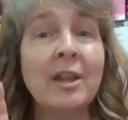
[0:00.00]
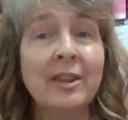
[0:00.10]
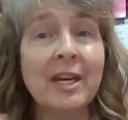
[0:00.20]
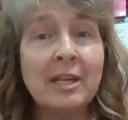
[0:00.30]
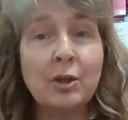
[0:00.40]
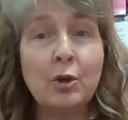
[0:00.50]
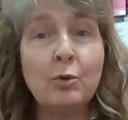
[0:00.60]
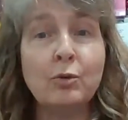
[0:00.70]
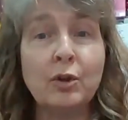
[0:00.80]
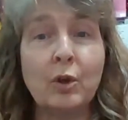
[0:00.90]
then
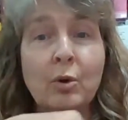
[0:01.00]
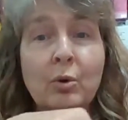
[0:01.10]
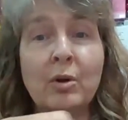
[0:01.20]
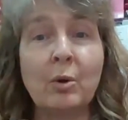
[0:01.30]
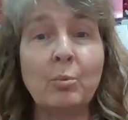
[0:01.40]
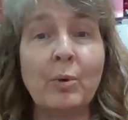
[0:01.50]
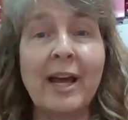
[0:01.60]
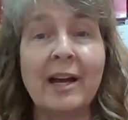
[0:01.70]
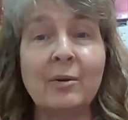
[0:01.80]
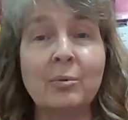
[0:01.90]
you turn
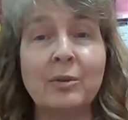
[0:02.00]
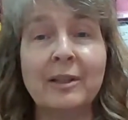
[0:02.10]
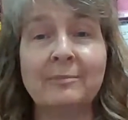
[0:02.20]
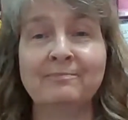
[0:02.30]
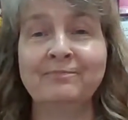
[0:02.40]
around.